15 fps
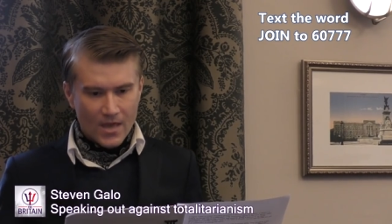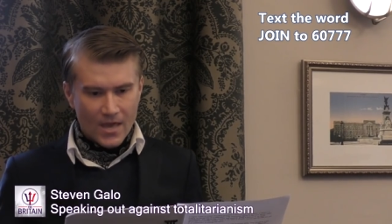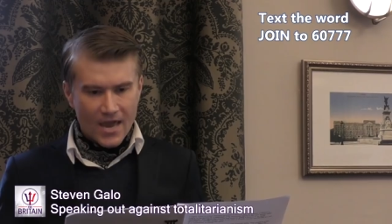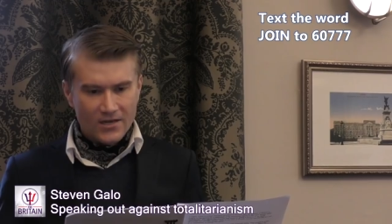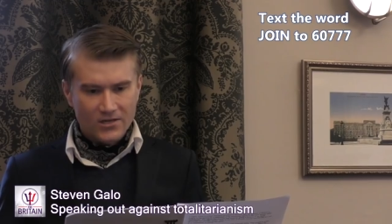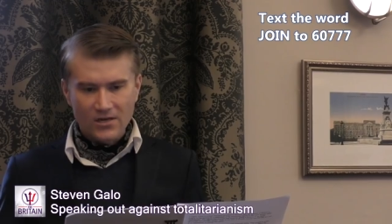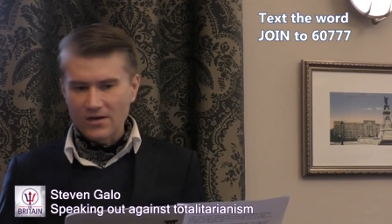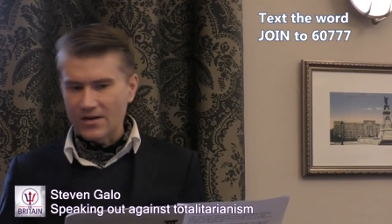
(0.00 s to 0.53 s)

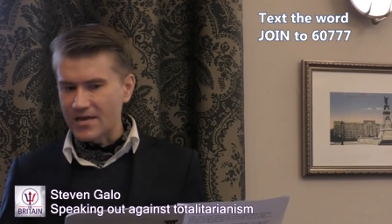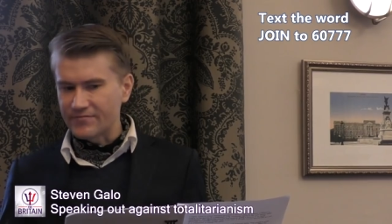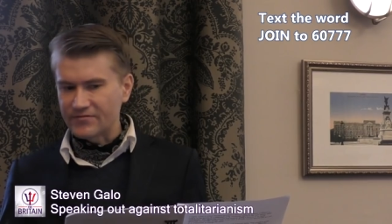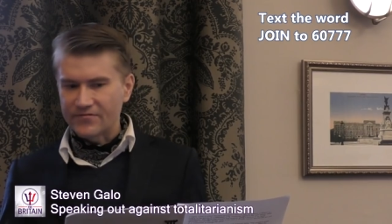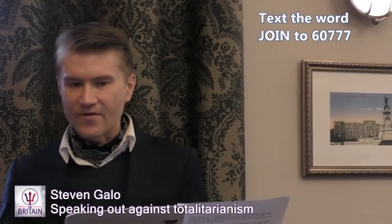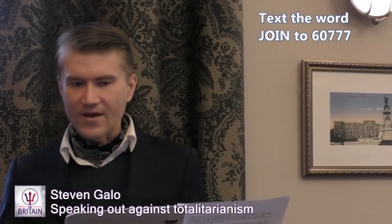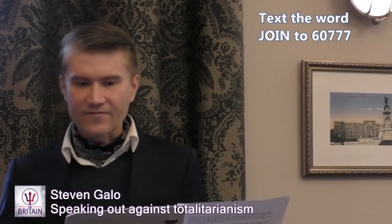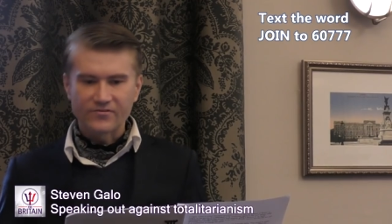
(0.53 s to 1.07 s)
Hitler
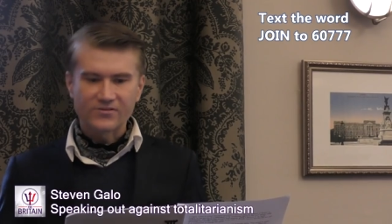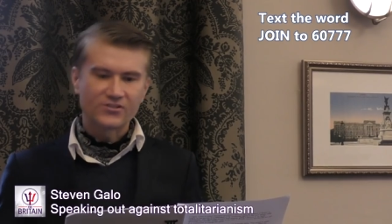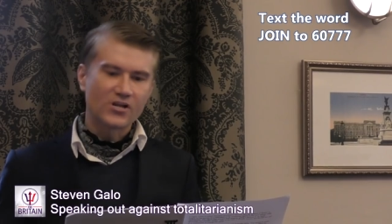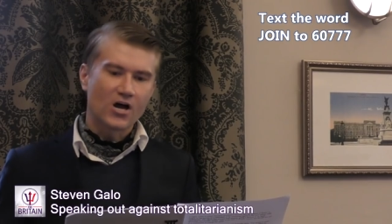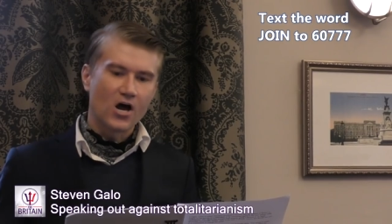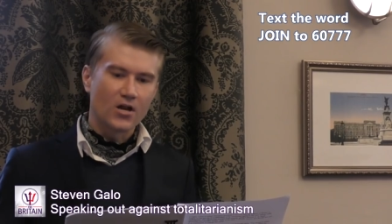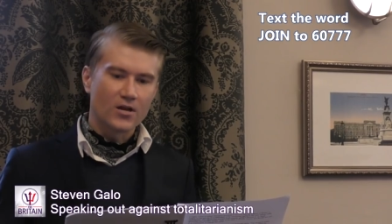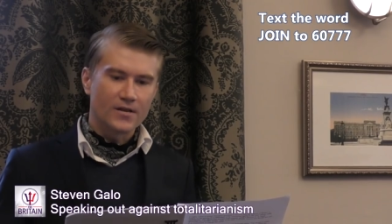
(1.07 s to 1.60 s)
leaves way for
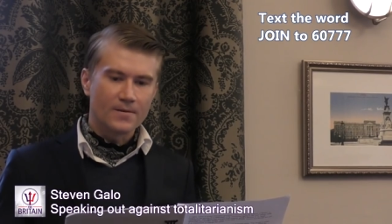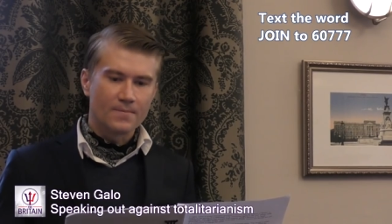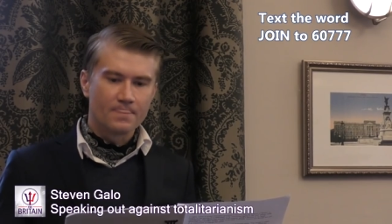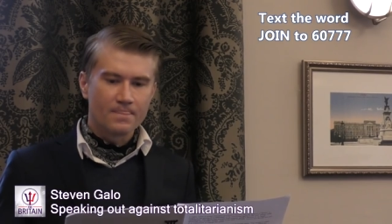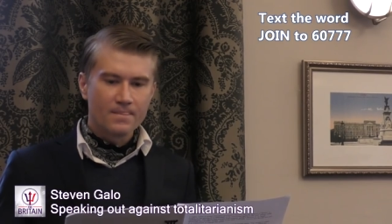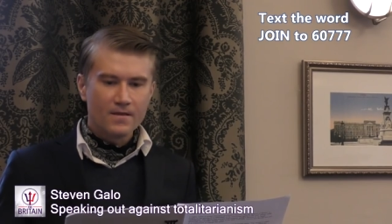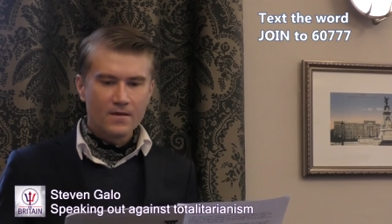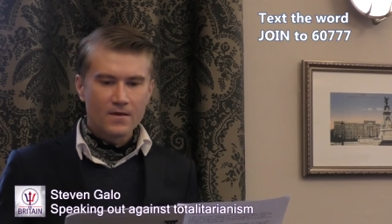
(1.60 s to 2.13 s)

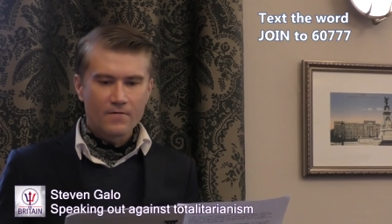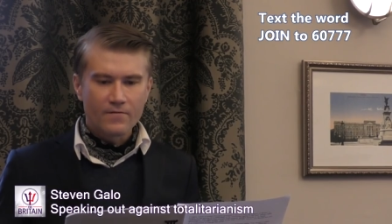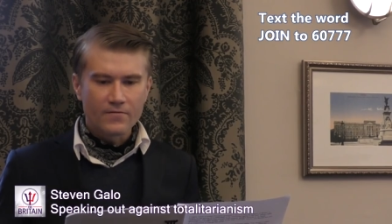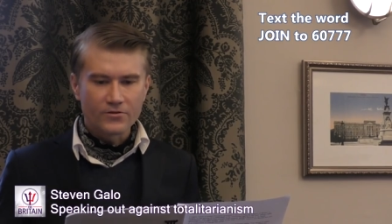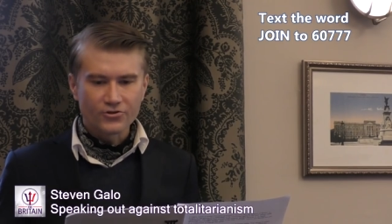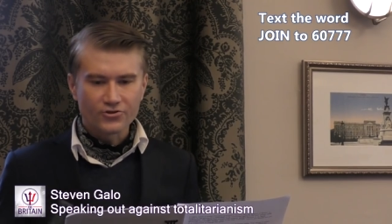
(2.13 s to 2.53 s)
Stalin with,